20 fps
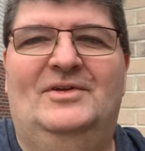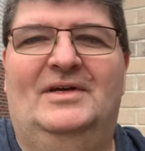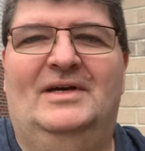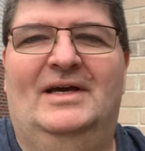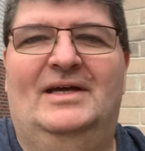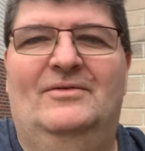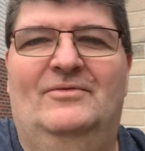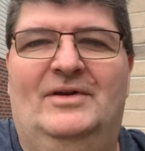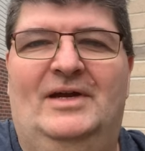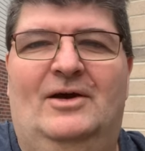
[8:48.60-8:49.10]
to kind
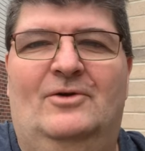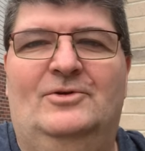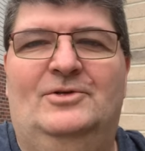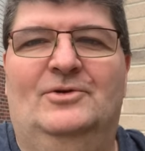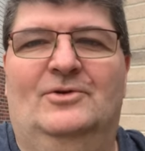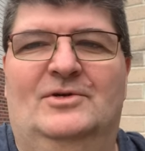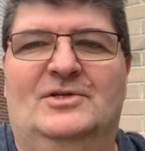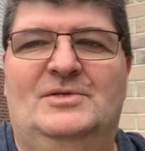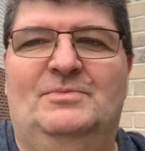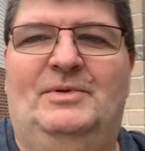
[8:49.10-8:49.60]
of an
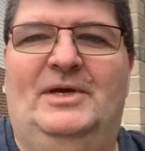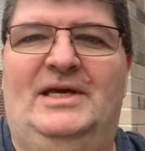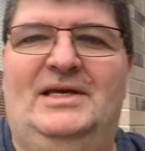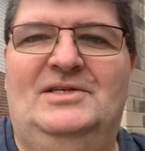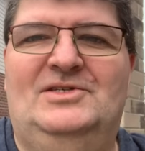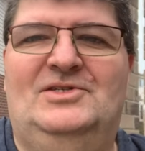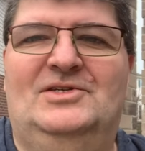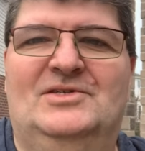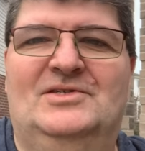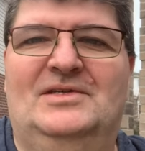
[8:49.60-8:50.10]
outdoor space
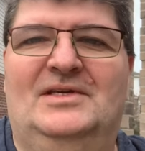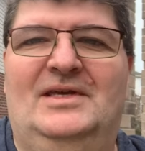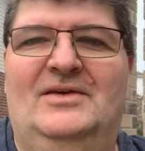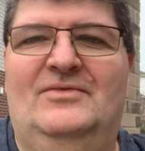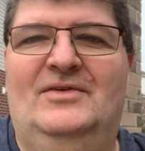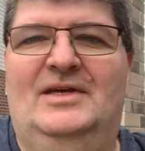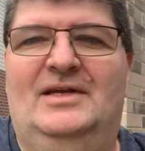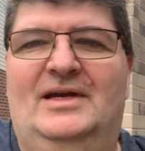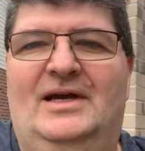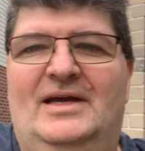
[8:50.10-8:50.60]
just to give
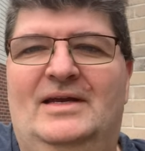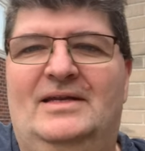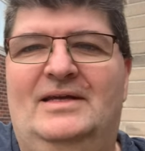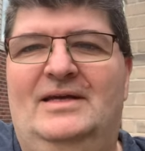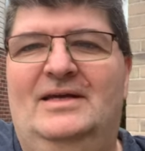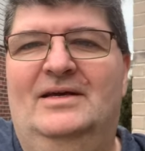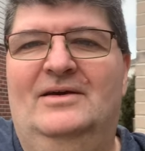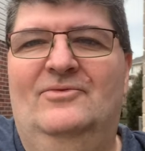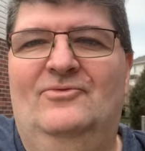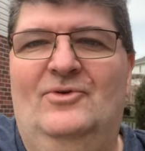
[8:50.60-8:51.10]
you an
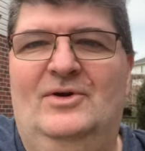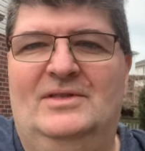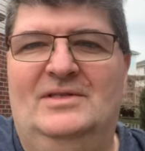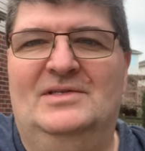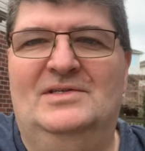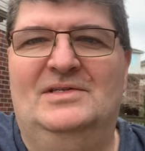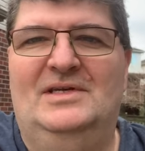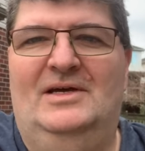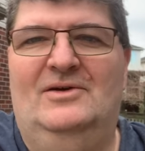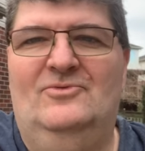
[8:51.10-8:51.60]
idea of what the
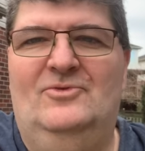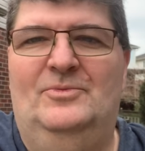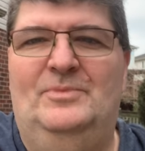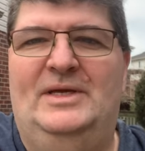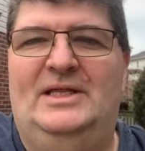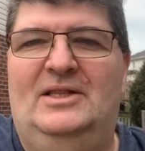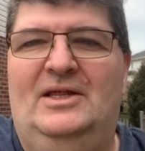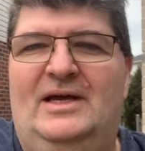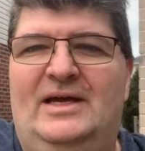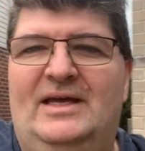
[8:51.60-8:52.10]
sound would be
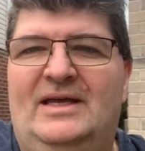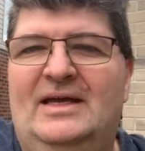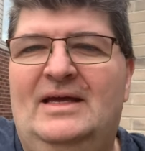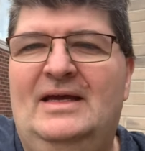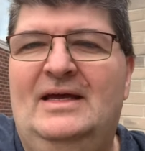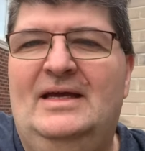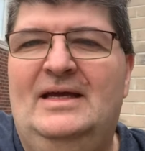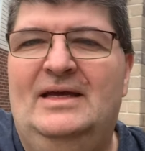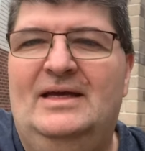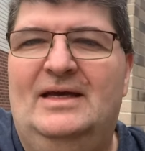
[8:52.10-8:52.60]
like.
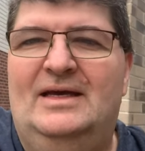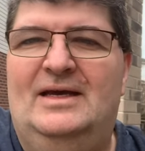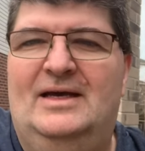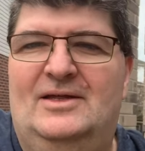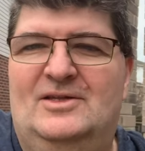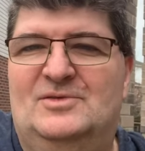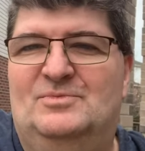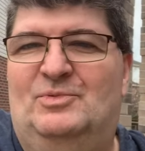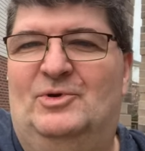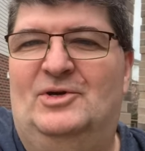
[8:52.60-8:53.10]

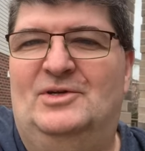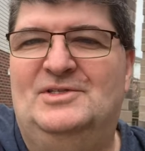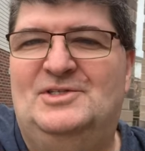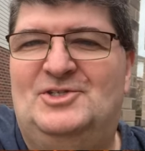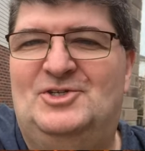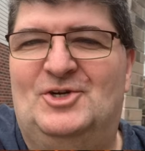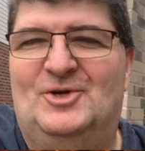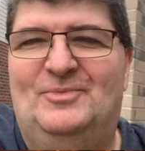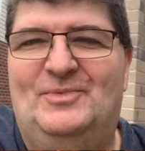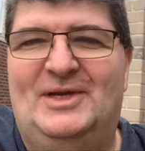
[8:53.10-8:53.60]
There's birds
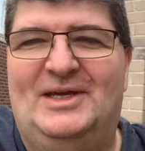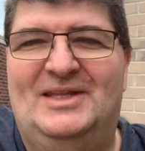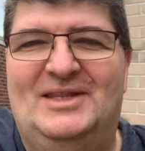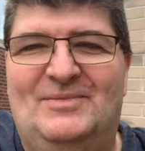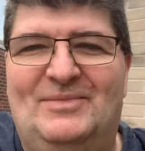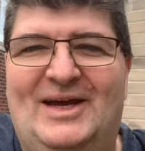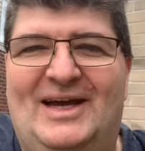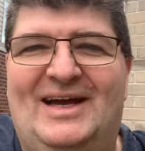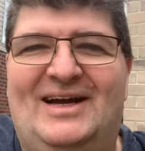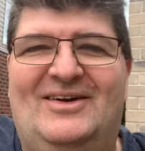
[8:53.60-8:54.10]
chirping in the
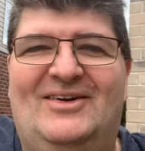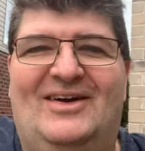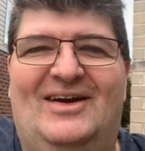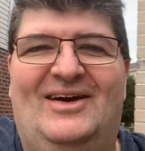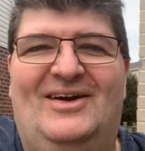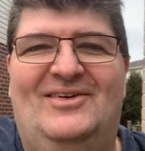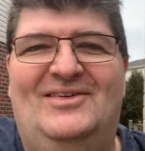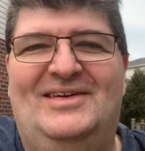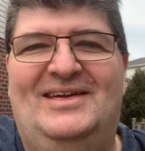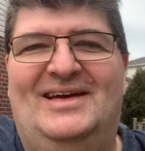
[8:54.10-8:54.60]

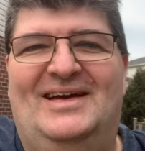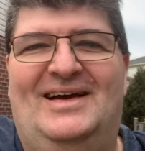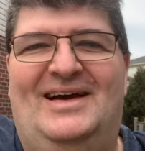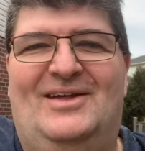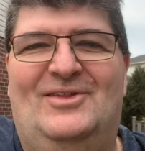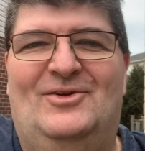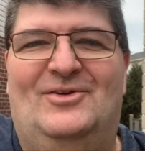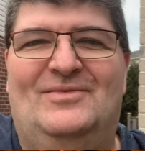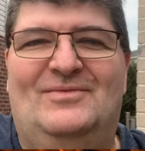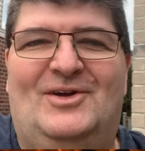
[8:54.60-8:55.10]
background,
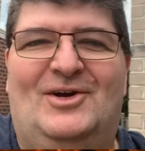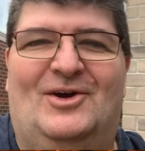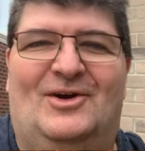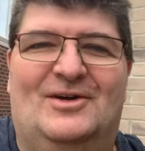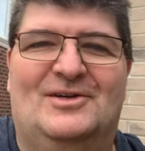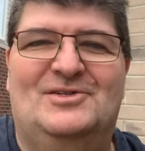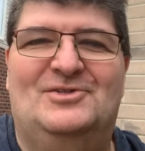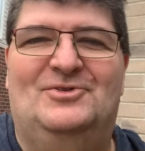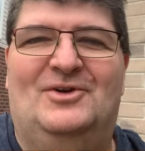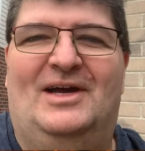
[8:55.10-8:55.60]
other
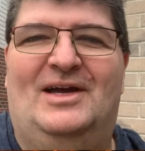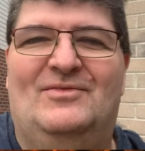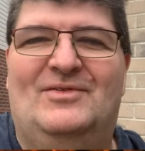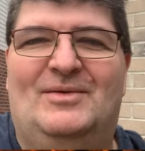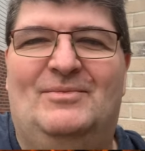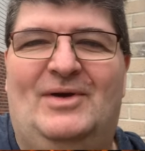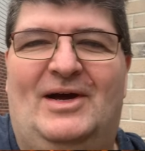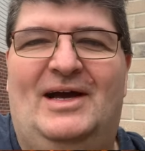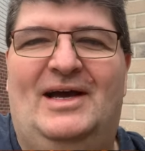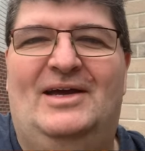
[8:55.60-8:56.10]
cars driving
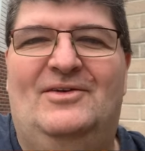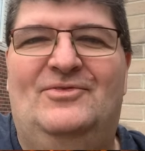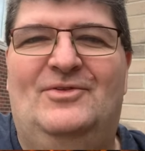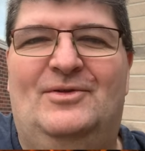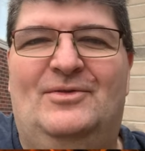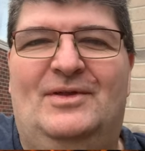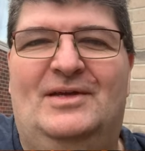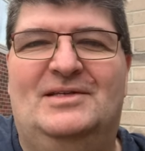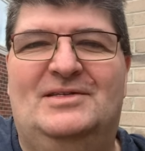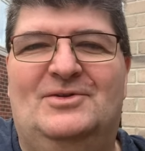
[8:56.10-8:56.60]
by, a few
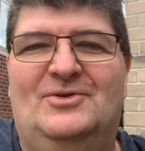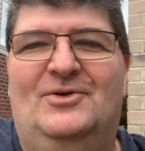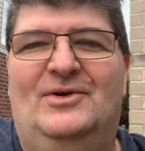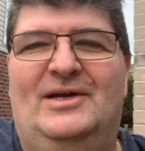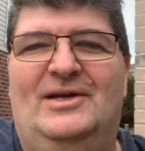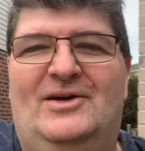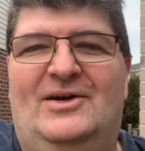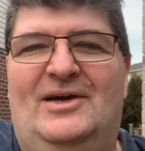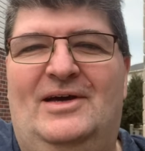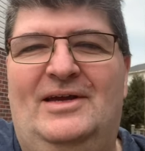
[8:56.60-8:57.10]
things going
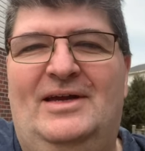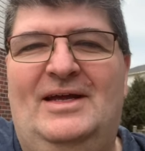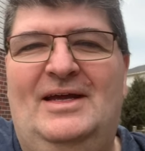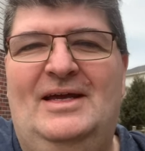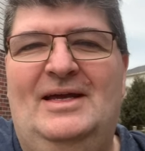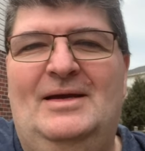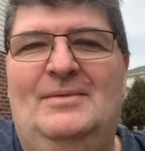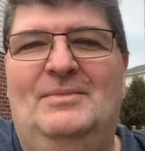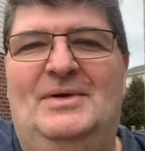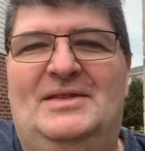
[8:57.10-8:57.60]
on.
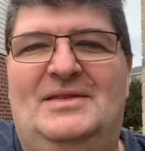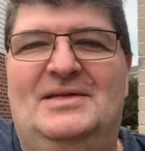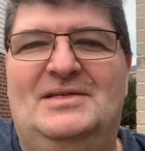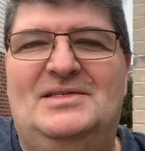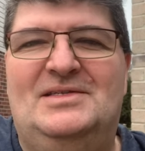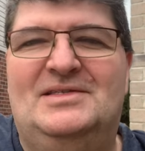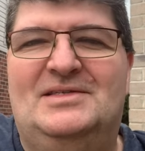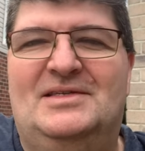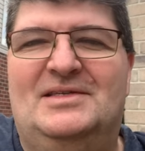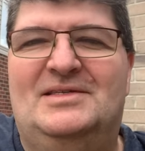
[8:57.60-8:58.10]
But this
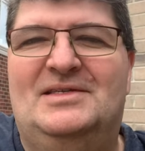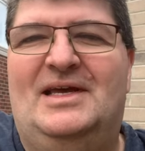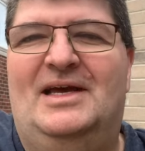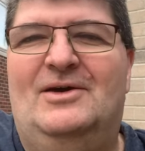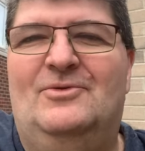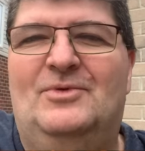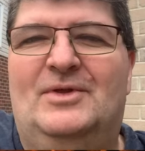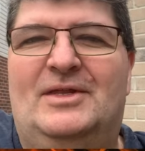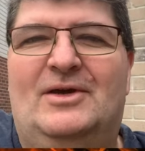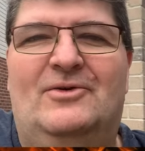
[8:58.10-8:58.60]
is the sound
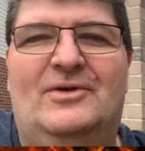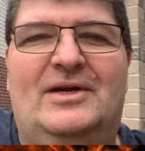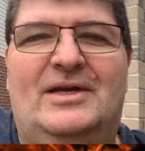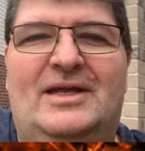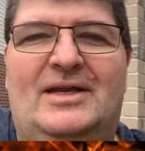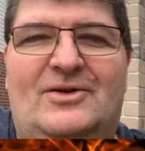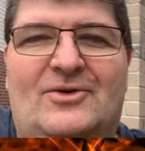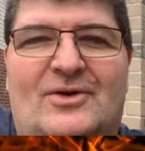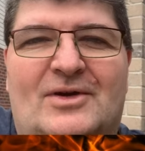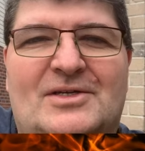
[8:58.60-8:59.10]
without any
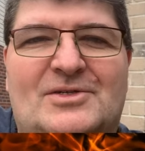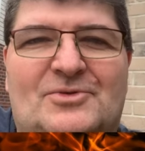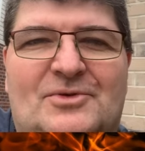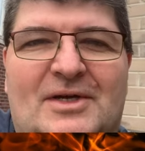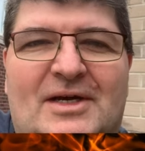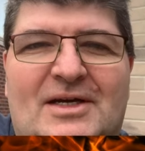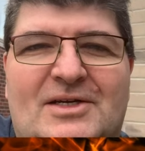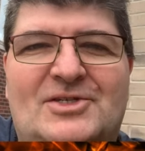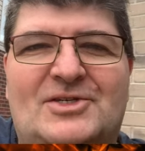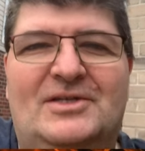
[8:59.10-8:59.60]
noise
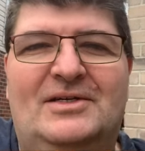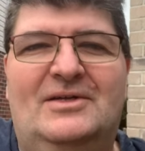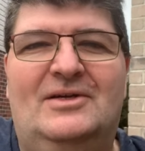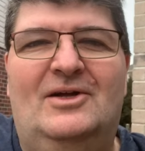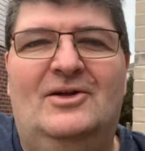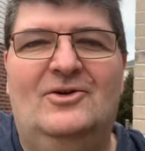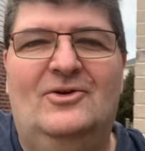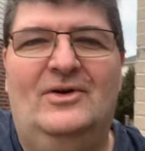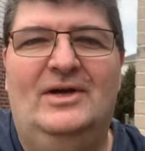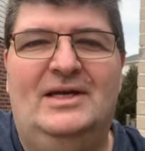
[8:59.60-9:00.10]
reduction. I'll
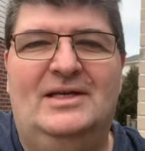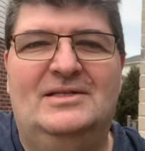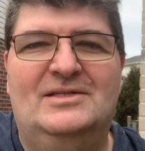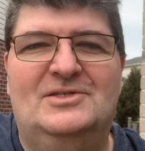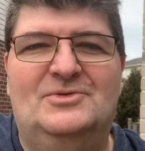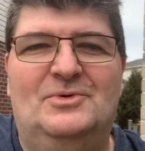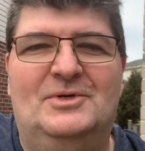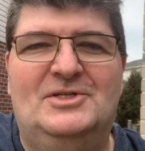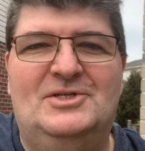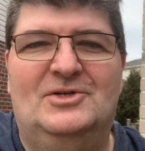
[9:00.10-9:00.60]
go ahead and
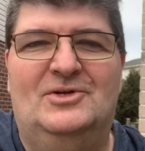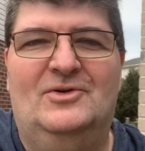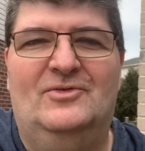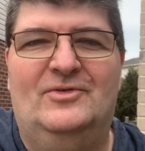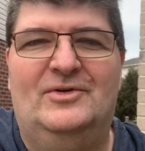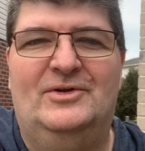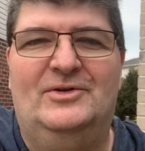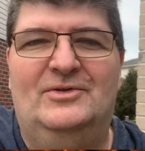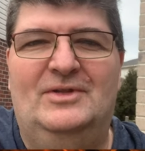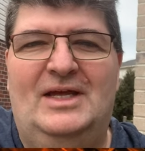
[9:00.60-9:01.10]
switch it over
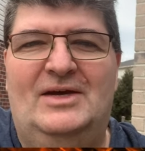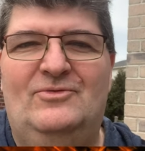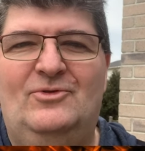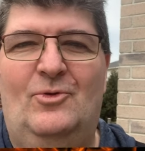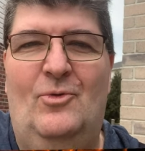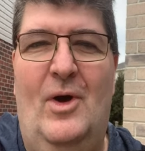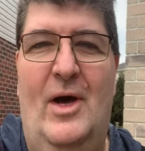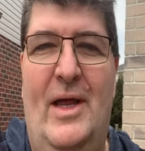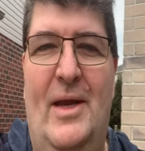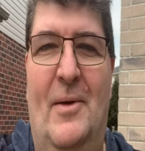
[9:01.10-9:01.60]
to level
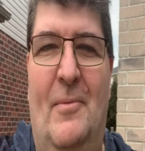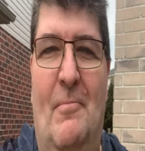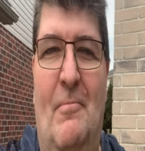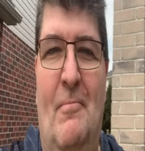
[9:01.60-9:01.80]
1.